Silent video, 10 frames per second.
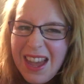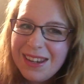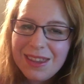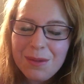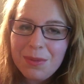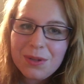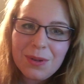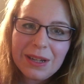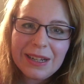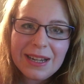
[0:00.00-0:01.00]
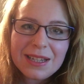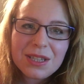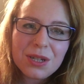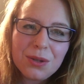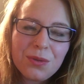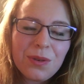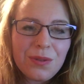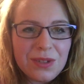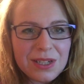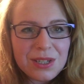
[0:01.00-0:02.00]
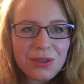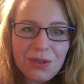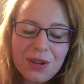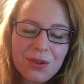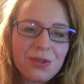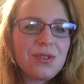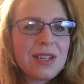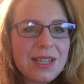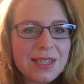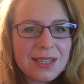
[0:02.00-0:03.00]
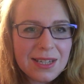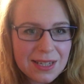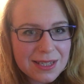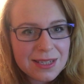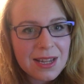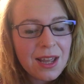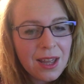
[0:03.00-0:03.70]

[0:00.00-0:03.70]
Anything between like 250 to 300 is